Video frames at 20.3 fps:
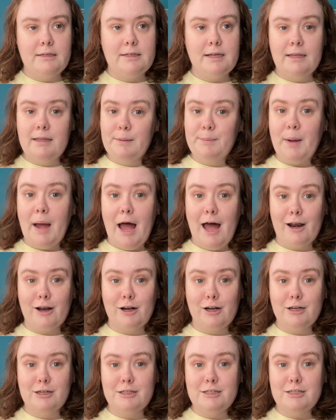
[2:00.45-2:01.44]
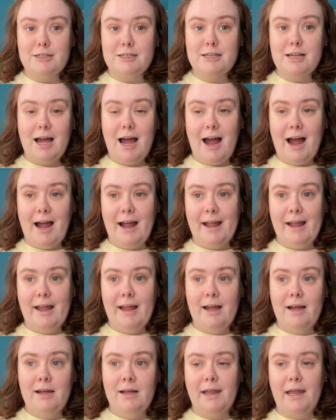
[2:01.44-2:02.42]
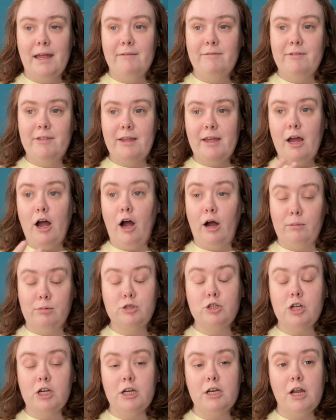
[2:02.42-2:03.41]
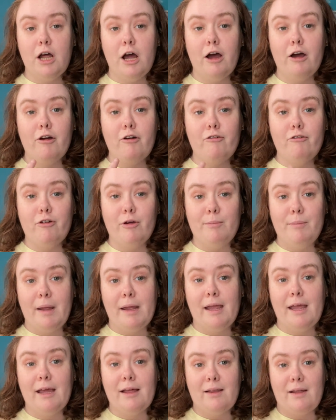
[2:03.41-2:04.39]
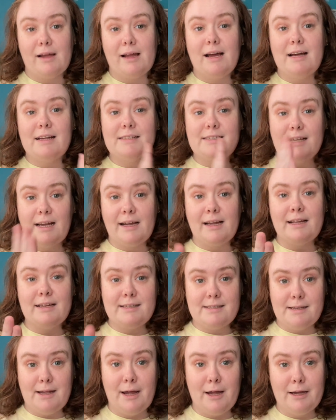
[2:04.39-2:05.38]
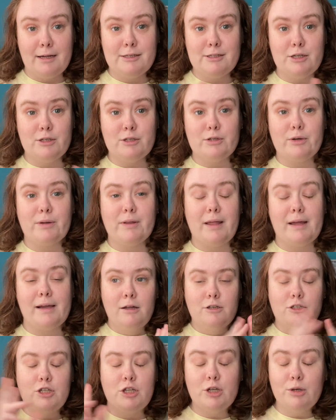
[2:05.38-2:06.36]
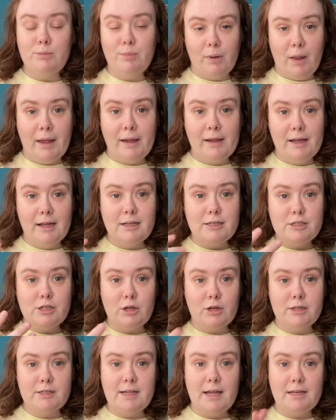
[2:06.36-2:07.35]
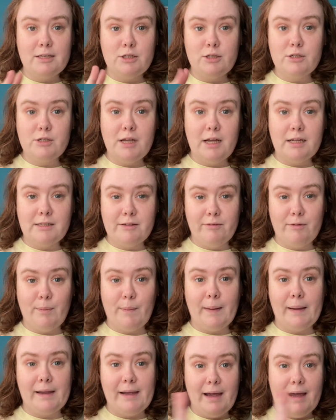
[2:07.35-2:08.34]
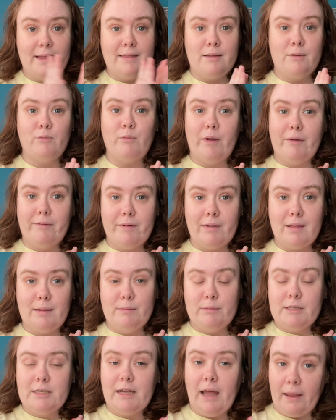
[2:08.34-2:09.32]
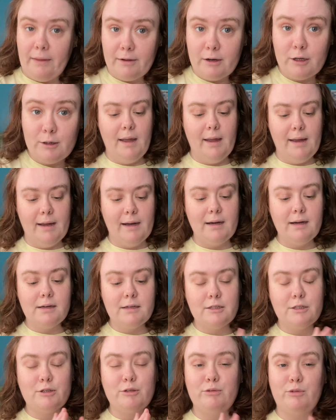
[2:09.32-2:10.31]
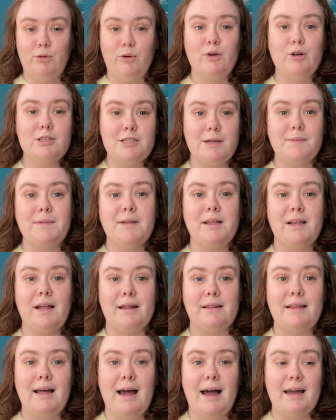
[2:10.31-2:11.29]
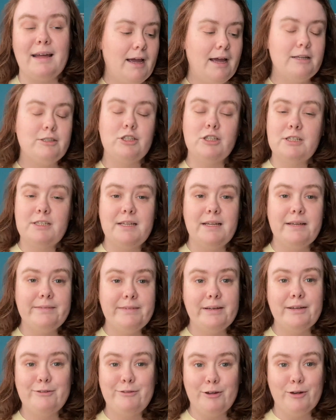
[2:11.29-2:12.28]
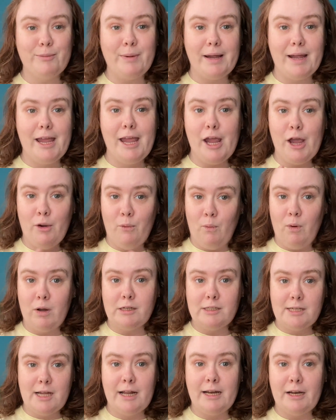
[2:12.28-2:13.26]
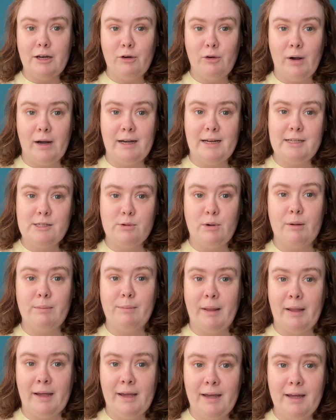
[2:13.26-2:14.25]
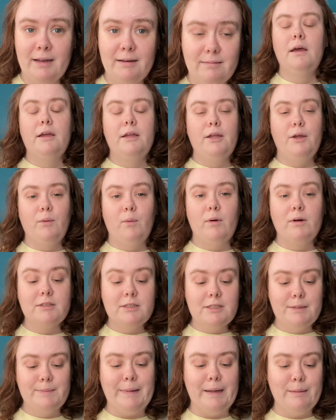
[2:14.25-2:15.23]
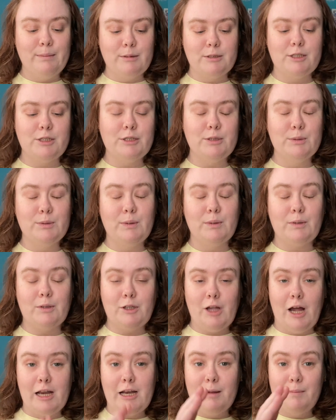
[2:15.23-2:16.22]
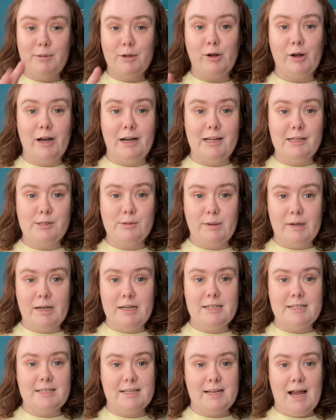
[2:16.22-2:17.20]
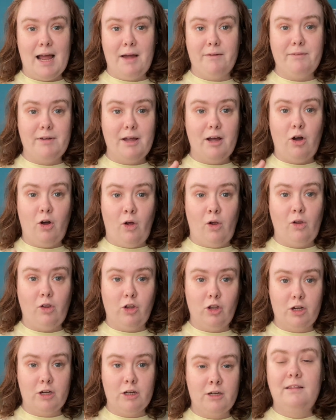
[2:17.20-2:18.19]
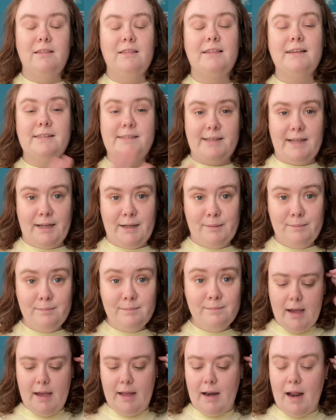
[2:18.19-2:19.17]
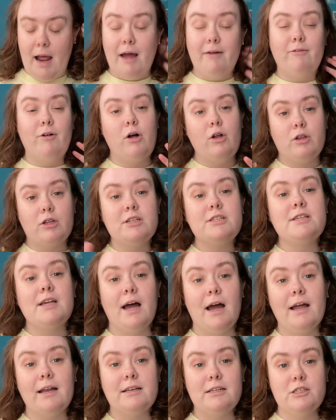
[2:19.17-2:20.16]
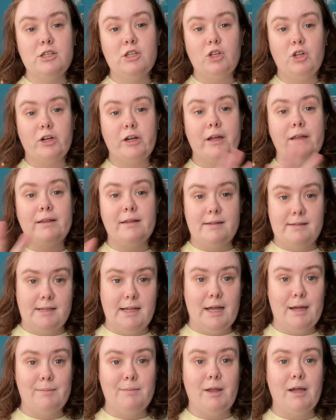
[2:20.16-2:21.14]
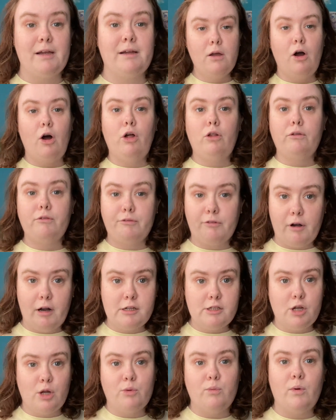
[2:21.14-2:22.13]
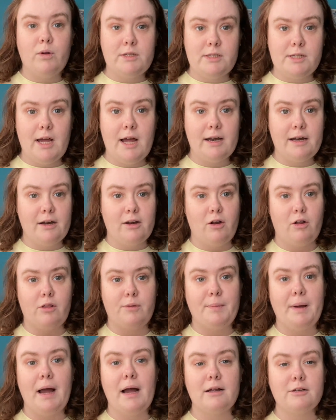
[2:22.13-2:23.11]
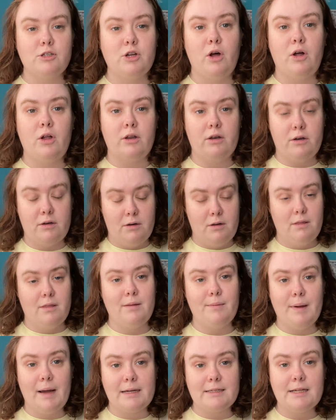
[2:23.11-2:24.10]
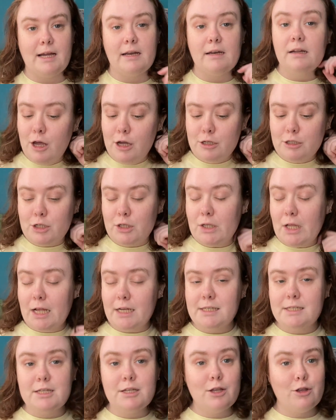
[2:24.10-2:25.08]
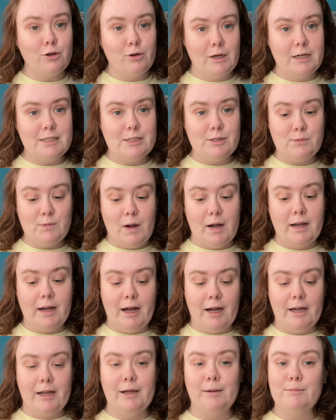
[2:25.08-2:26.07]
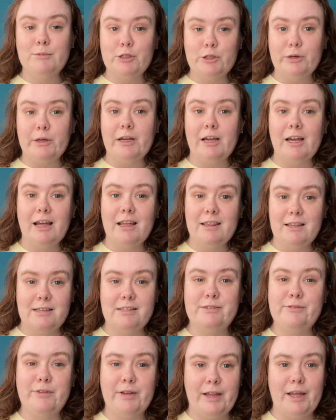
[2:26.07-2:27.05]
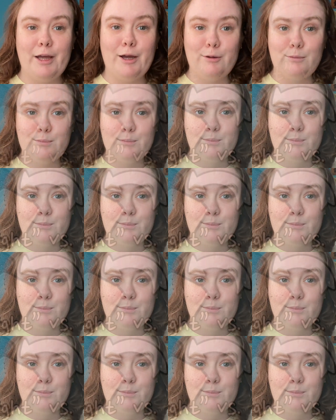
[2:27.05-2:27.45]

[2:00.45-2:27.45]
in the patterns, I give the option of making like a second side, so doing like two blankets, so to say, two sides of a blanket, and then weaving them together. And for something like that, and just even if you're making a one-sided granny square blanket, you want to be able to line up the granny squares and have it all look the same, and have all the sides looking the same, like all the fronts on one side and all the backs on the back side. So that's the reason why I am doing this video.